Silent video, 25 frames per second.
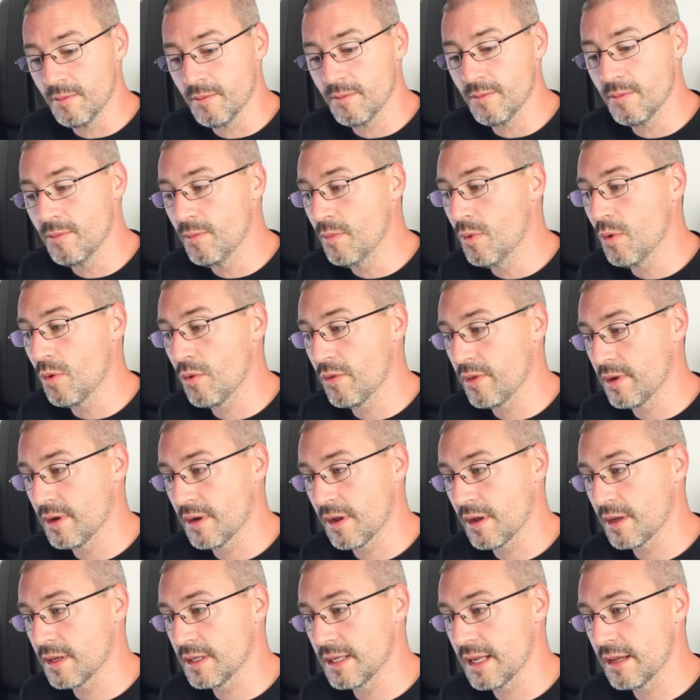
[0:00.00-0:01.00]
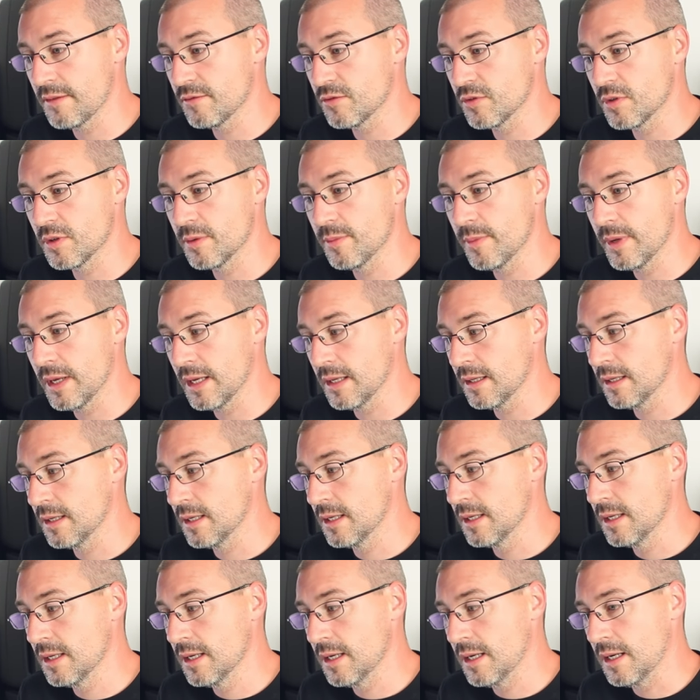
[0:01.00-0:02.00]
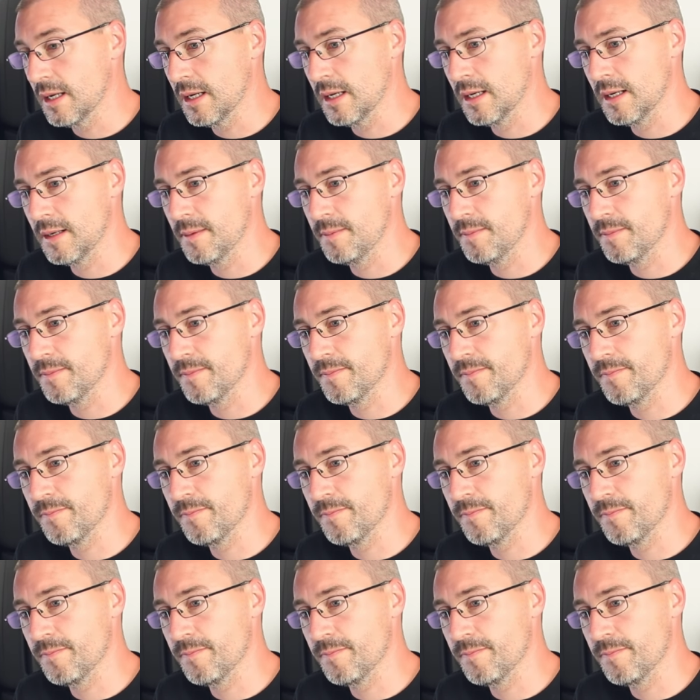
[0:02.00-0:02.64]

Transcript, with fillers: more than I could ever admit. And,